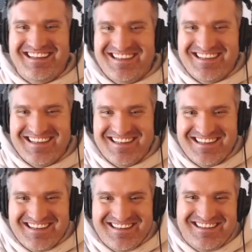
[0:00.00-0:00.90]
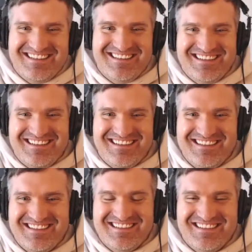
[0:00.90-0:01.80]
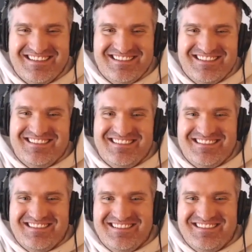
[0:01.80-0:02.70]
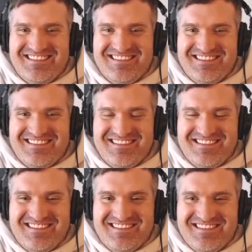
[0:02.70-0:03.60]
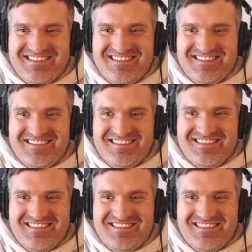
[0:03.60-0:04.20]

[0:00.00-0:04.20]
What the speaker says: No words are spoken by the person on screen.